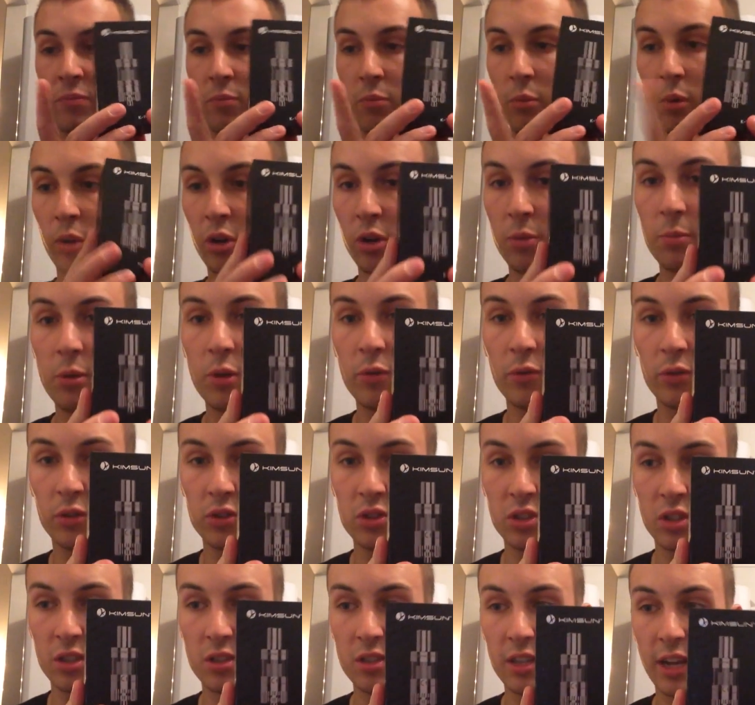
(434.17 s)
We're going to move on
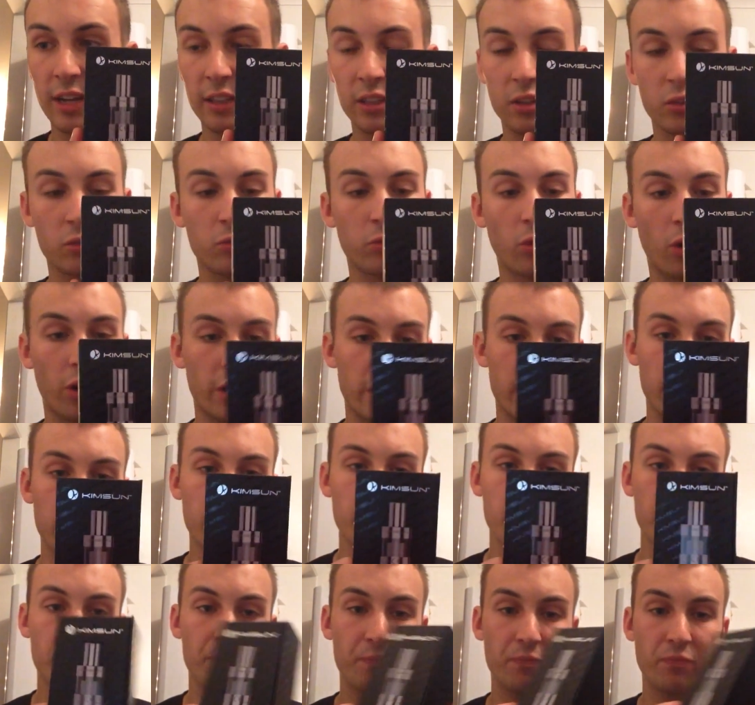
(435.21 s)
to the tank that's right
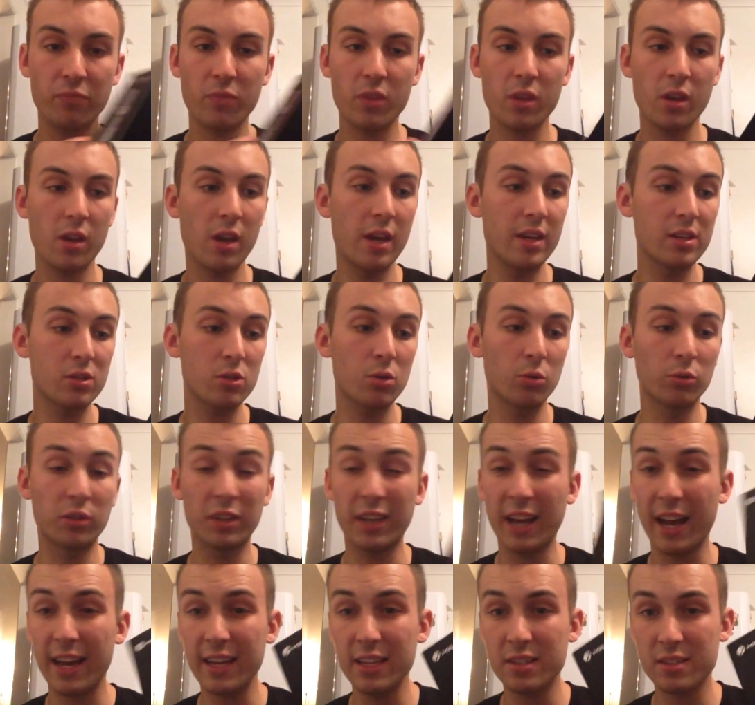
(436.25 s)
here. It's called the
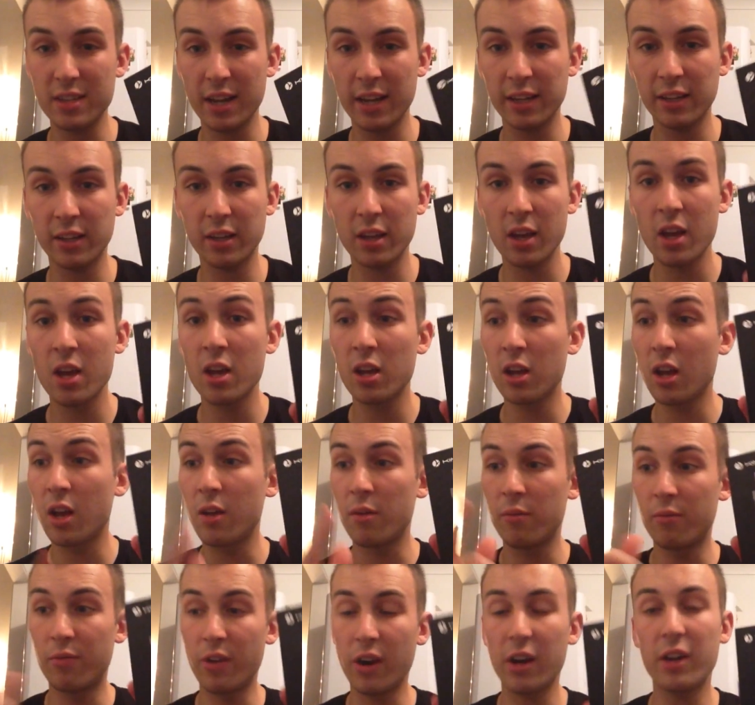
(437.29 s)
K Tank.
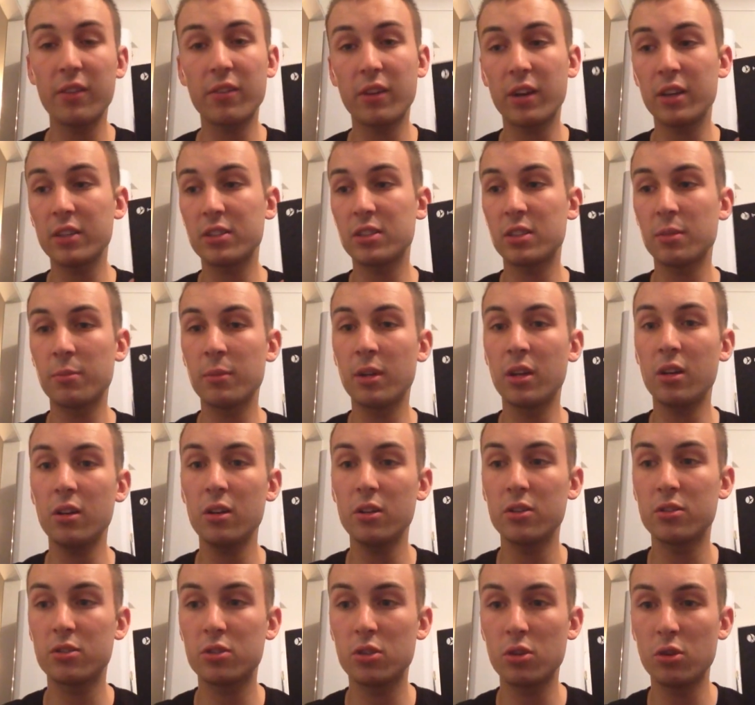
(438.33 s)
Very similar
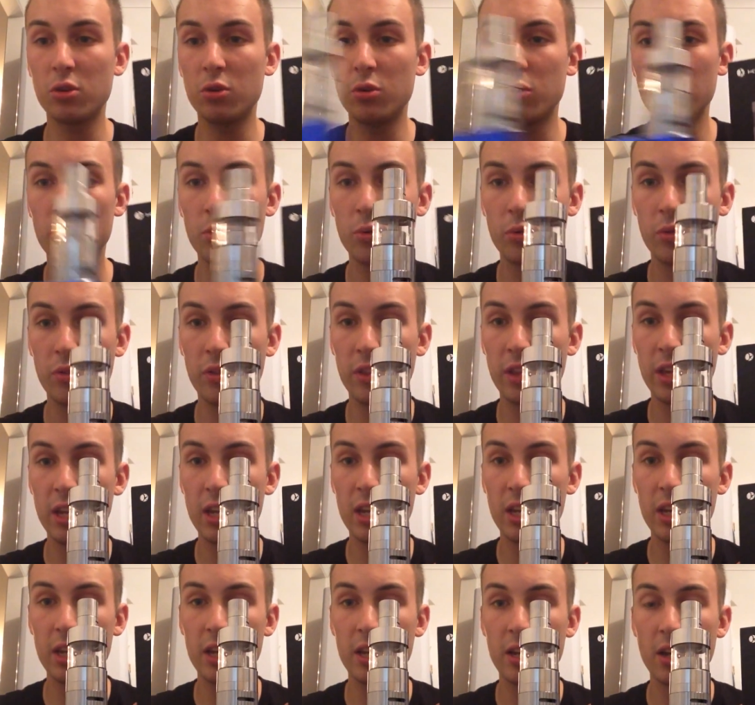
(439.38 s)
to
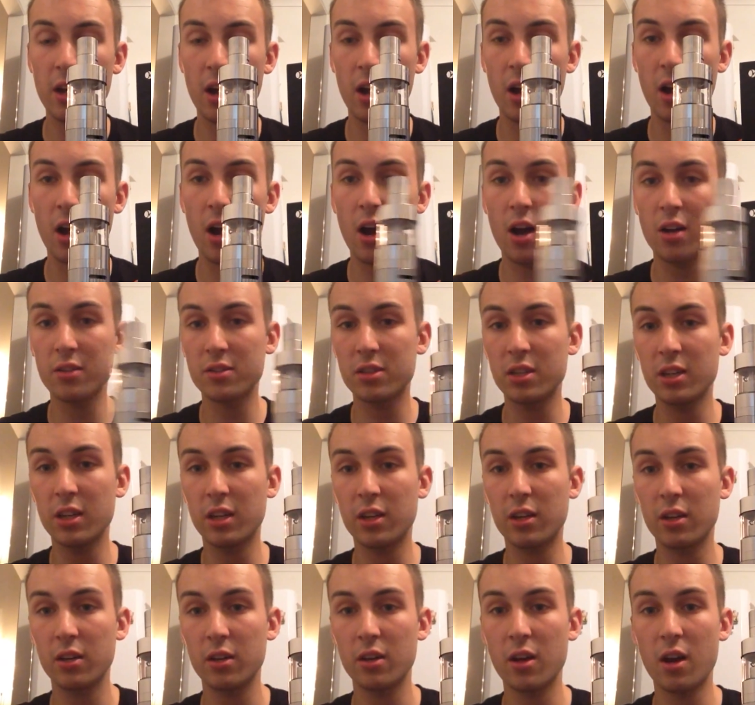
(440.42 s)
the
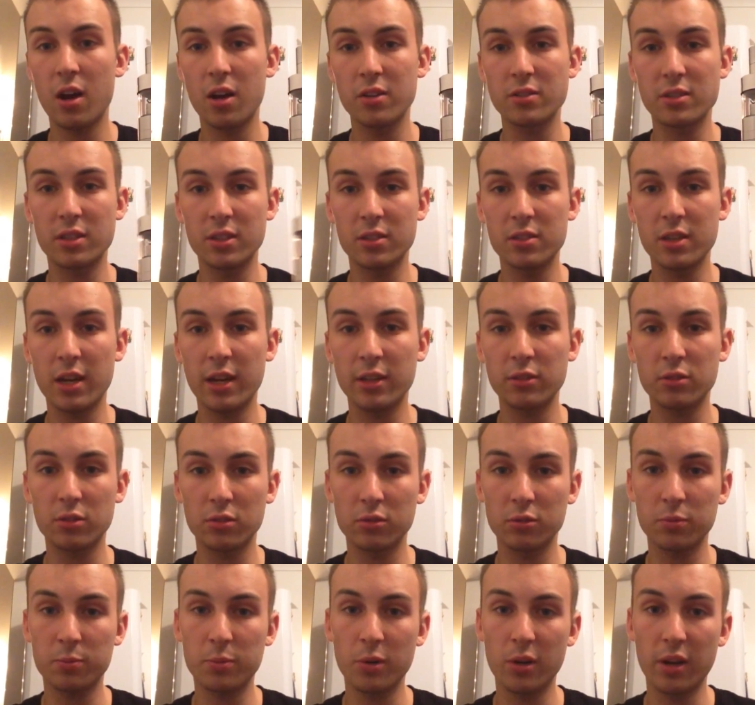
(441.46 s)
Arctic tank, so I'll
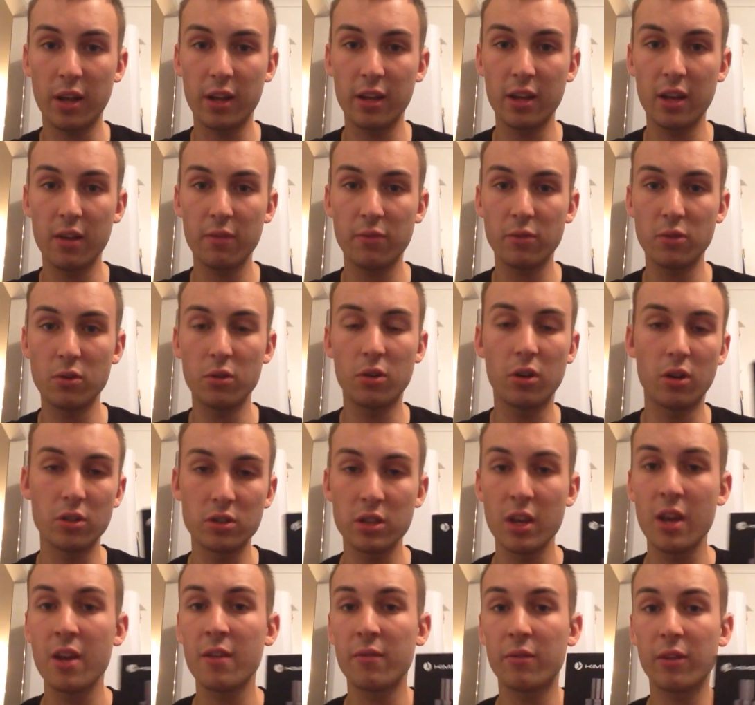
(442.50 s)
just put that there for you
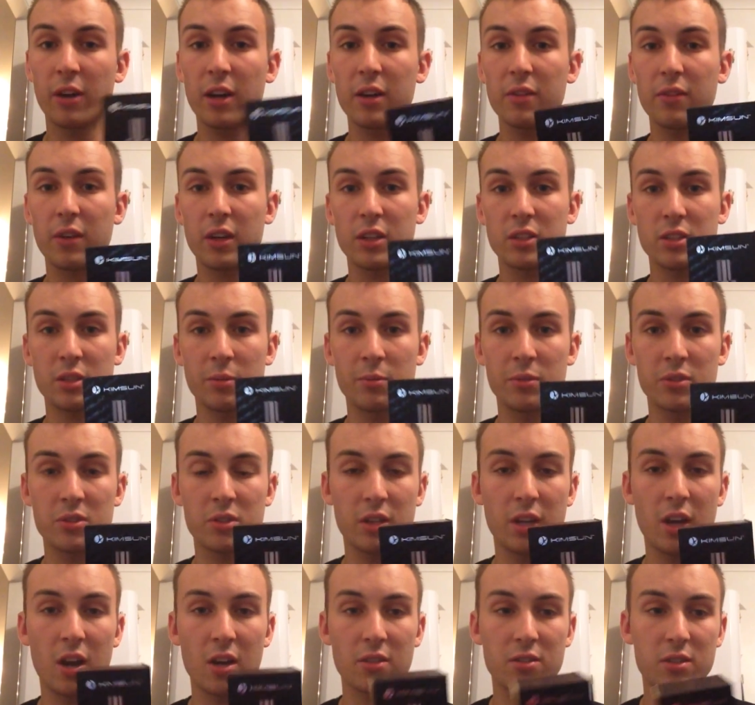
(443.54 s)
guys. Very similar to
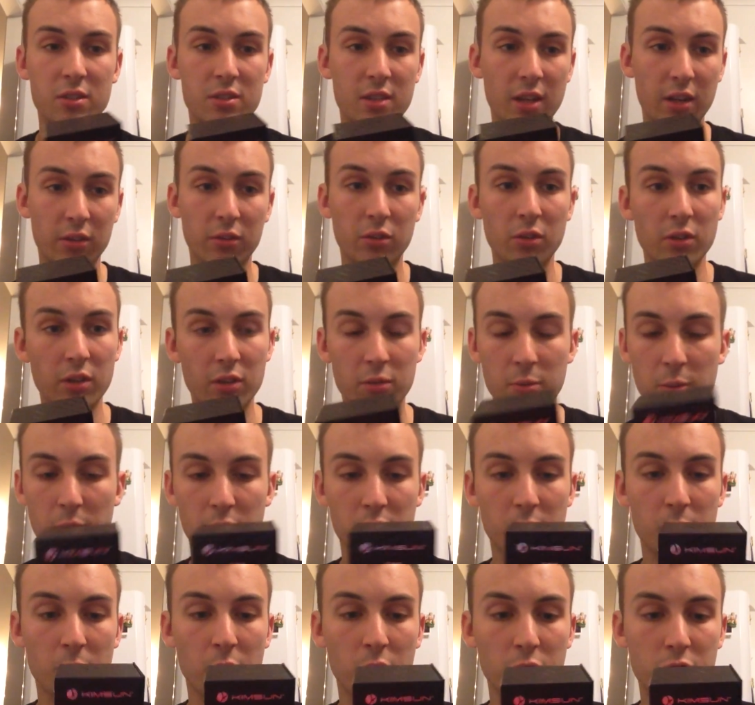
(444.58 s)
the Arctic tank. I do need to put
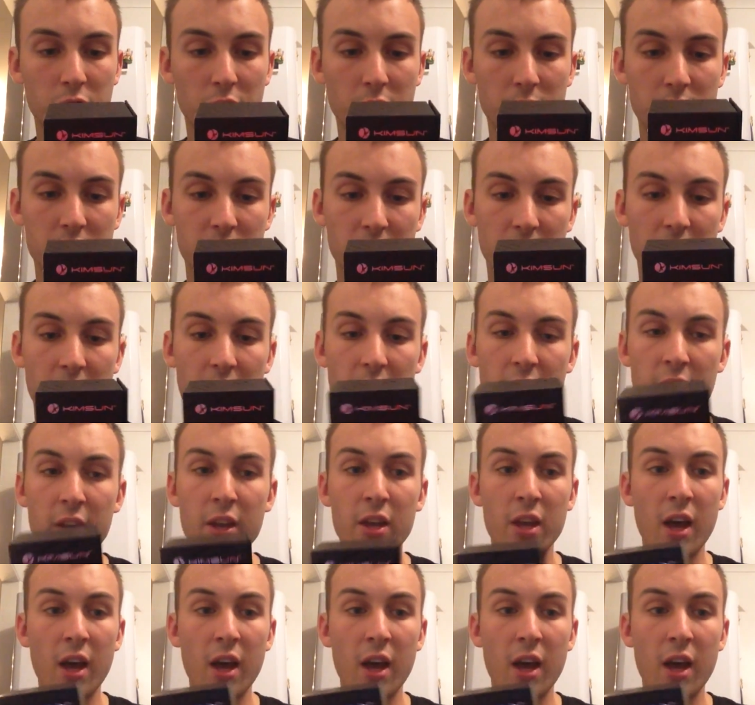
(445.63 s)
some more juice in there.